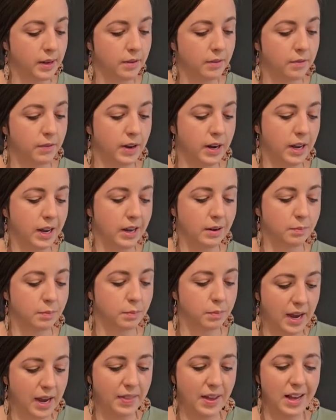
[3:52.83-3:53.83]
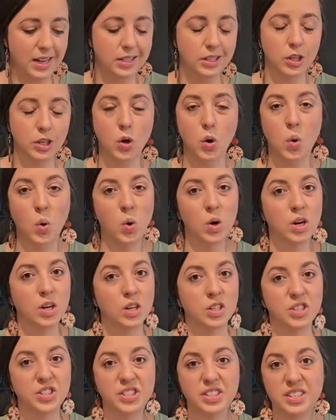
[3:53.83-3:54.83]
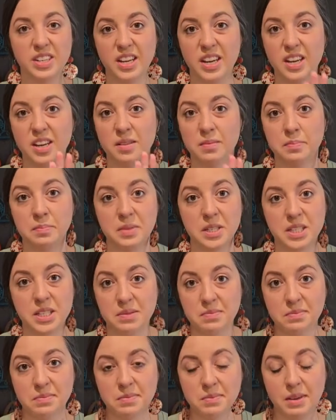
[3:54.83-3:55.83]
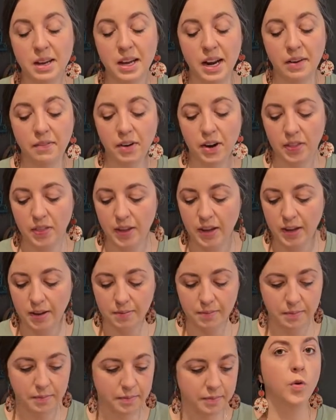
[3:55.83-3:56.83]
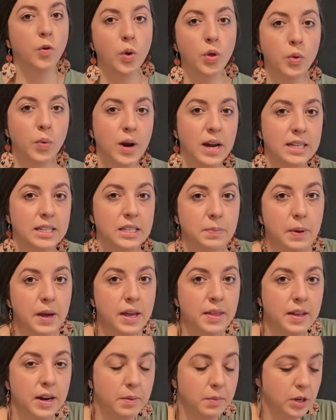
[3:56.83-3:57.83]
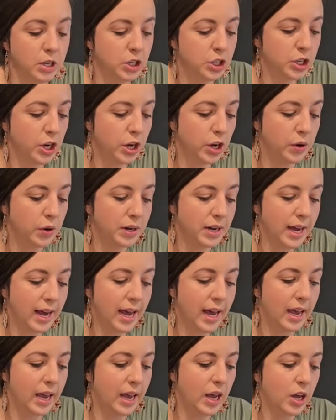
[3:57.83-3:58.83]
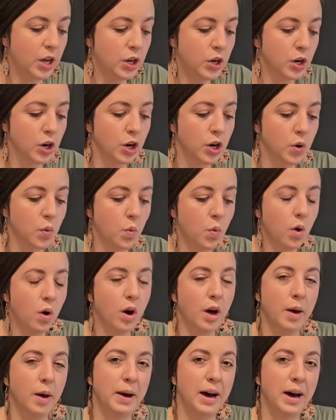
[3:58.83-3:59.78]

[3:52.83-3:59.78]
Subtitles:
fit in. And that's the cores, stems, and everything. For the recipe that I'm going to show you today, you're going to want